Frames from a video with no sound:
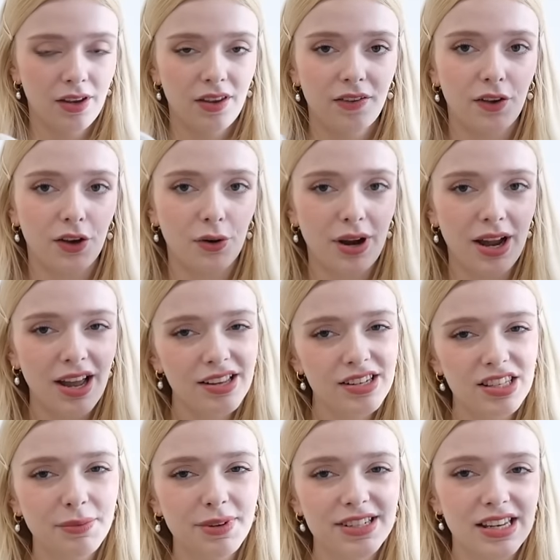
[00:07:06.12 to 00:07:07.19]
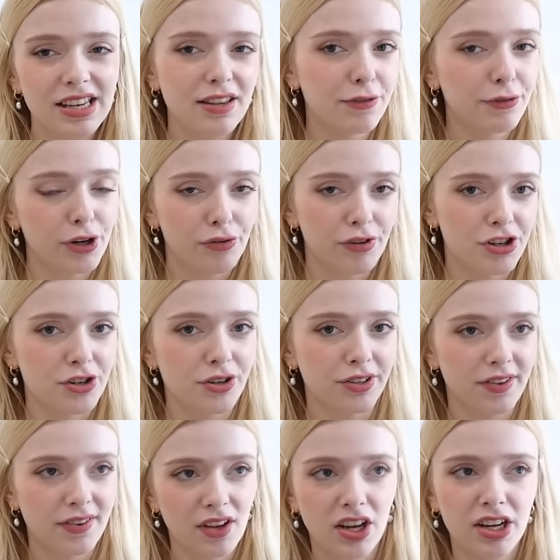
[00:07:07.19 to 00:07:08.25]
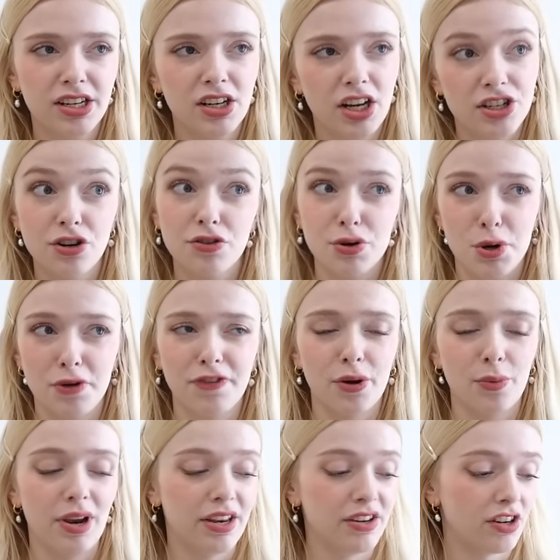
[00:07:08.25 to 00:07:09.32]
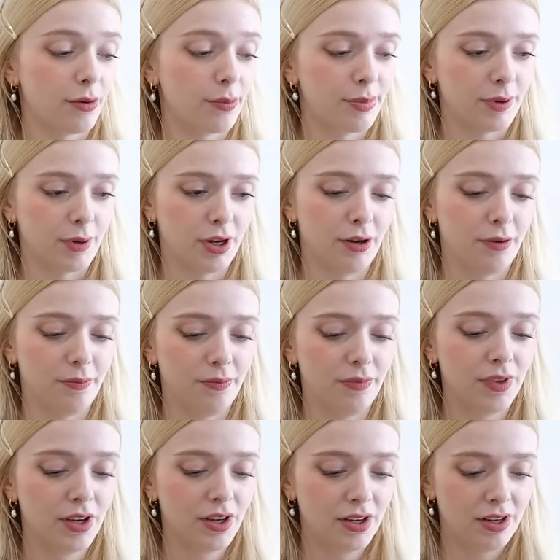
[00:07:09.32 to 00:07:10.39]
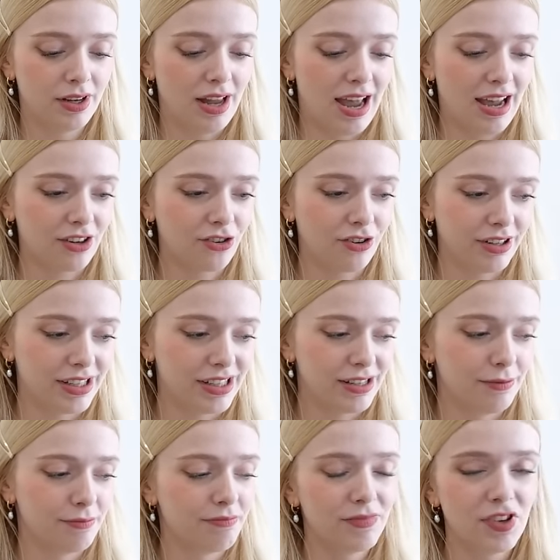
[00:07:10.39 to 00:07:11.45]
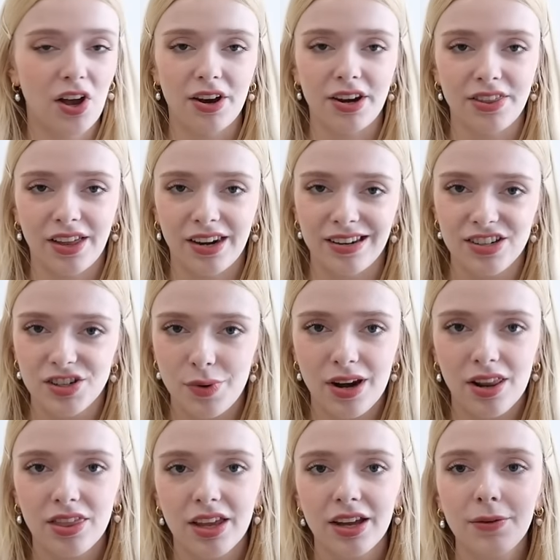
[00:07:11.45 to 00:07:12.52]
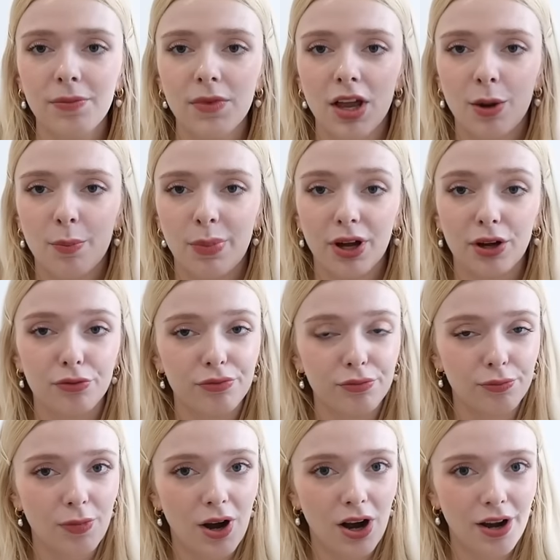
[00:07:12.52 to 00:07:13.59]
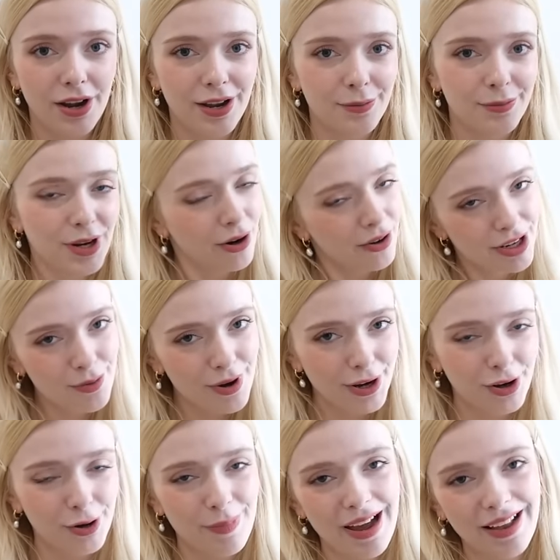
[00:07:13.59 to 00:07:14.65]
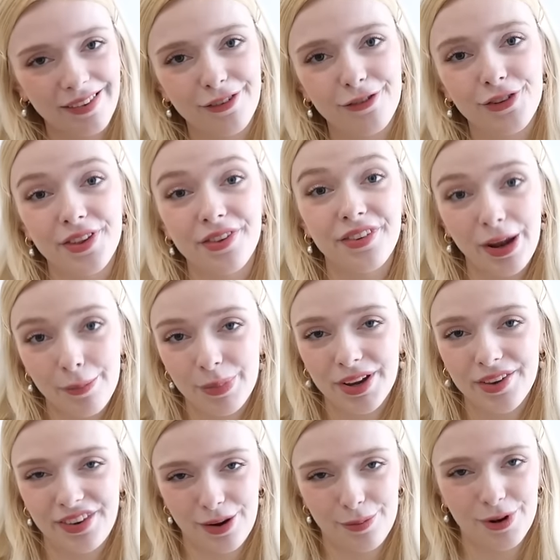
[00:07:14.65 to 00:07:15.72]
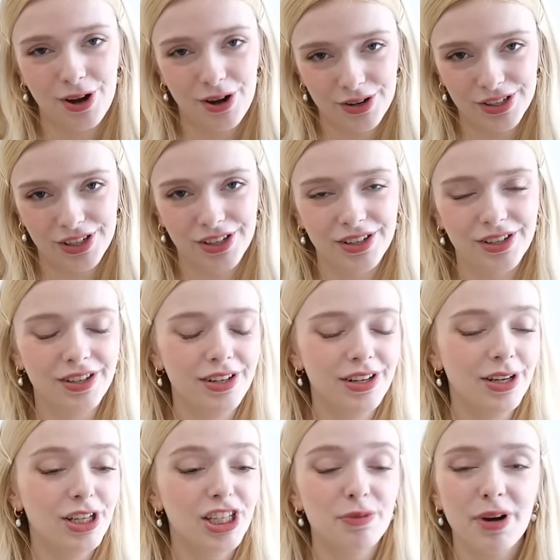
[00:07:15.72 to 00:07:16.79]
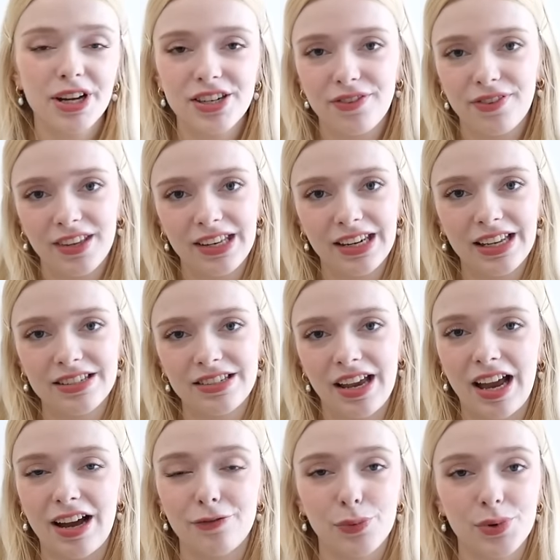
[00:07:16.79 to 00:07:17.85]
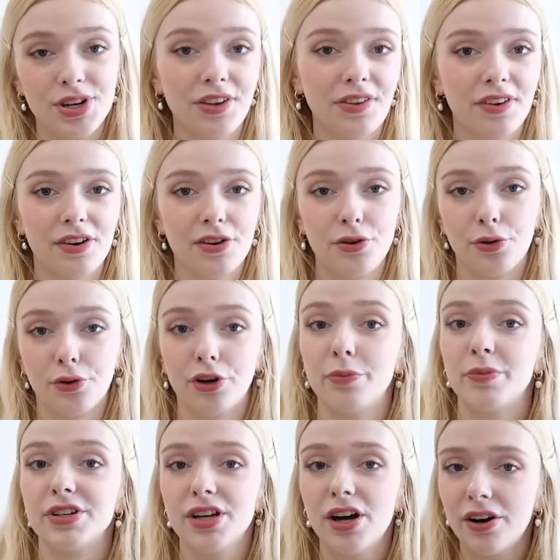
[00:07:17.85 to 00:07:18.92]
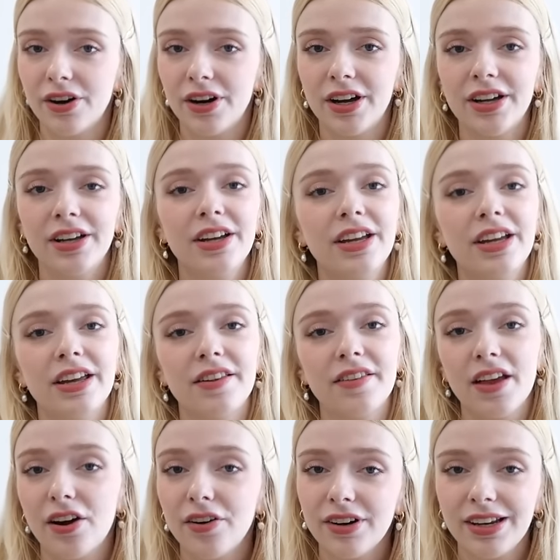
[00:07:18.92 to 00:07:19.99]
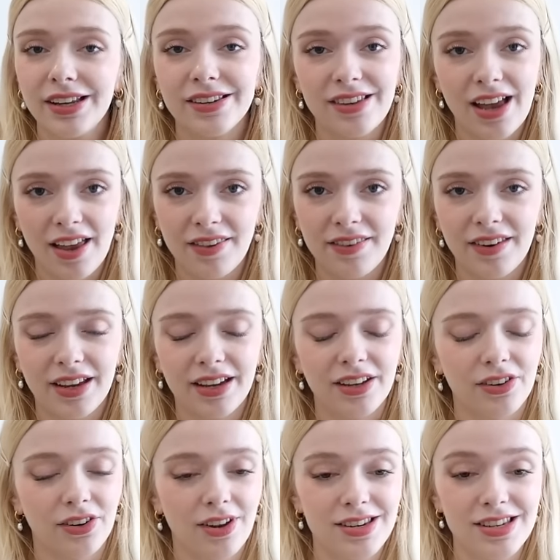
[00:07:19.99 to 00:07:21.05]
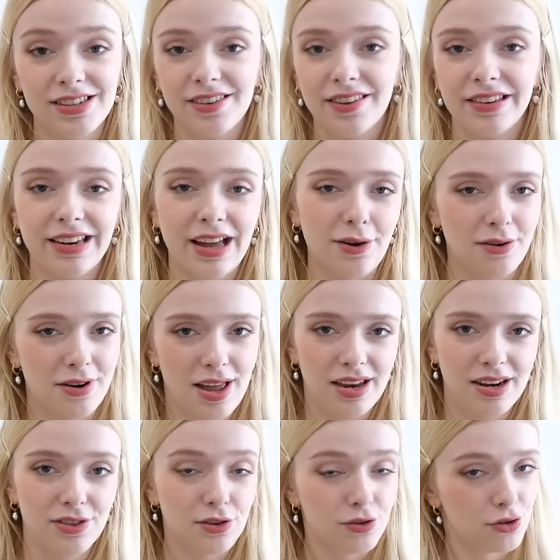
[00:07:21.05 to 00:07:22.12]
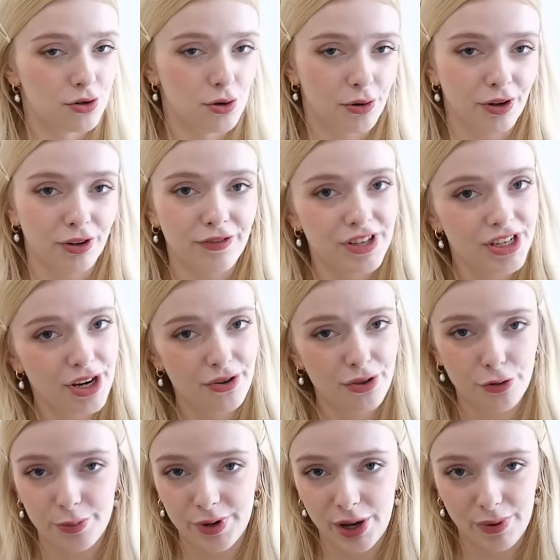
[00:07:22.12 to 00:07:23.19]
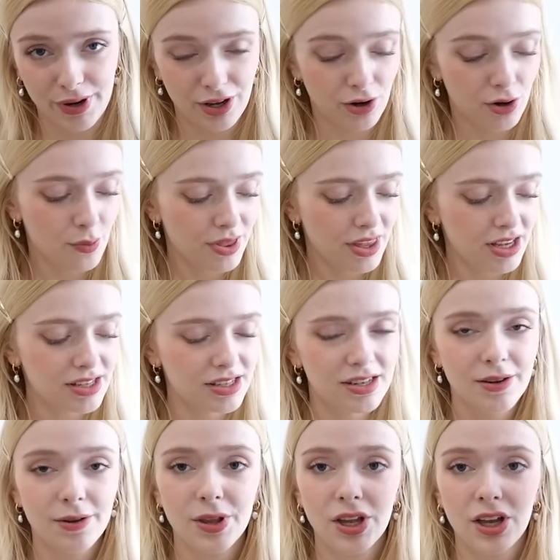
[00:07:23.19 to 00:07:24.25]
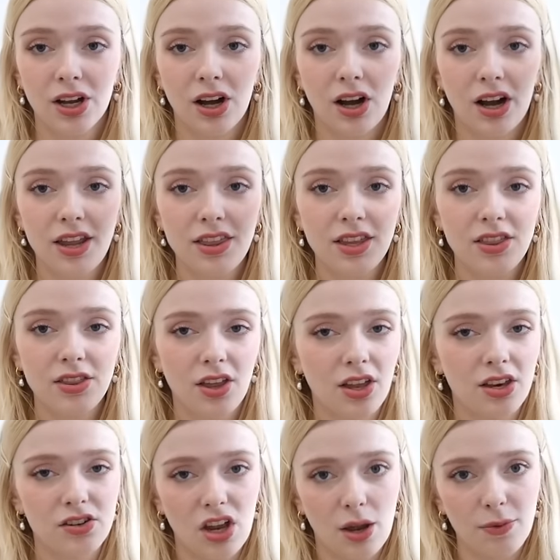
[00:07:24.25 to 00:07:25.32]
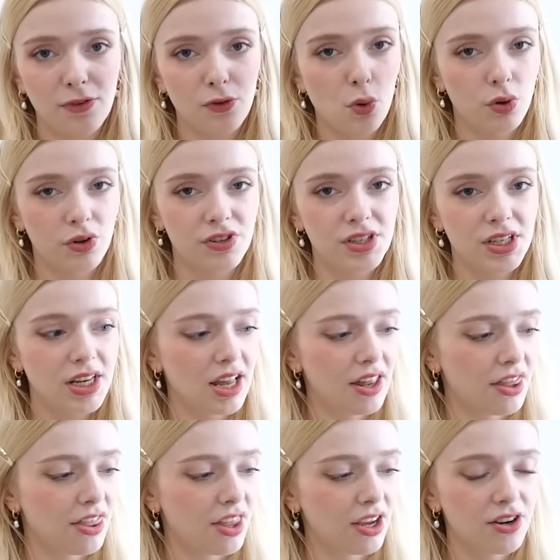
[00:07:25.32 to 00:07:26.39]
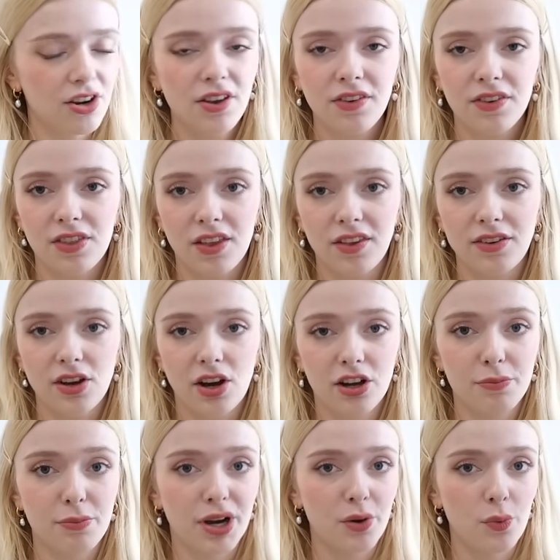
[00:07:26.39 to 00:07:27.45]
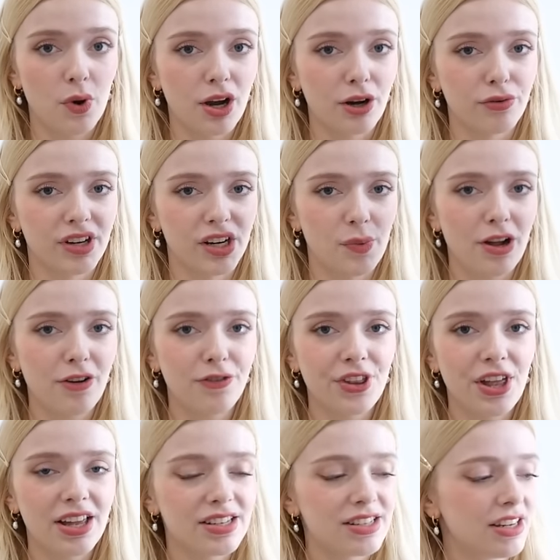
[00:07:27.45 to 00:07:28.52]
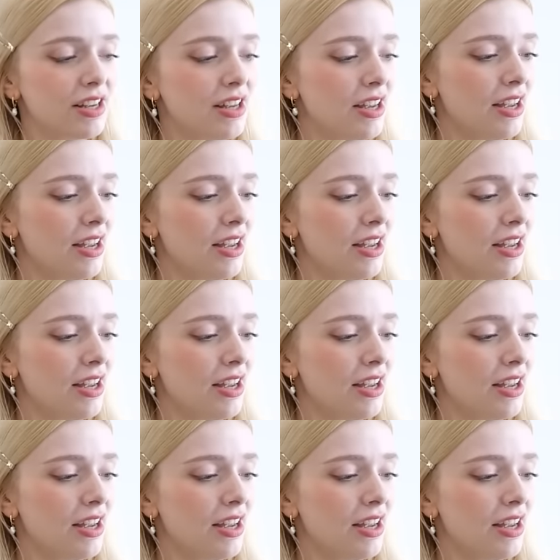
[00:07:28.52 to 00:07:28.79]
So I had some ideas for an original design. I don't know if I will end up um, actually turning that into anything, but I am currently working on a pattern for the step-by-step -step cardigan, you might have seen it, I have one listed in Noru Madara. It's currently in testing and I need to sit down and edit the tutorial video that will be going along with it. I think that in terms of quantity and thickness, this yarn might work really well for that.